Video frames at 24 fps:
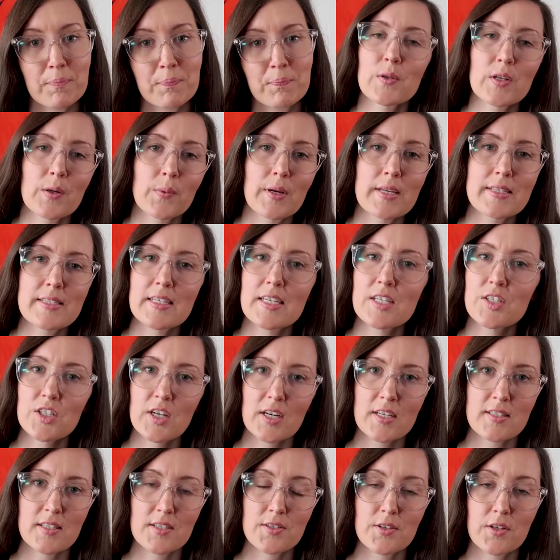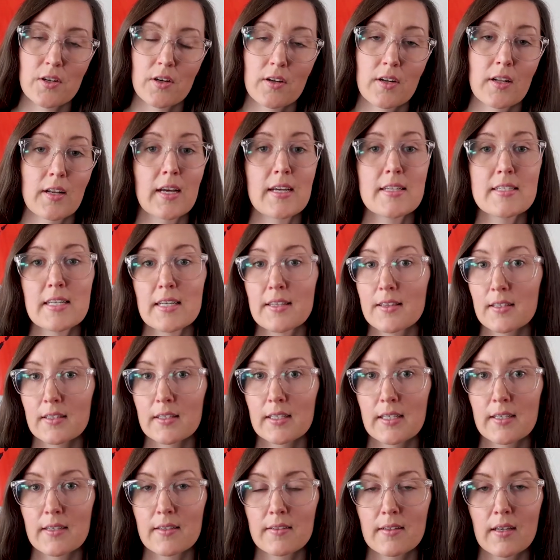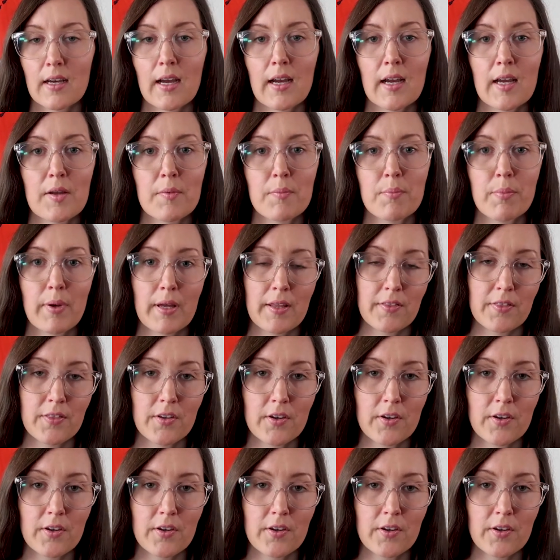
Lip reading: So anyways, he checks the turn and I take the lead. I bet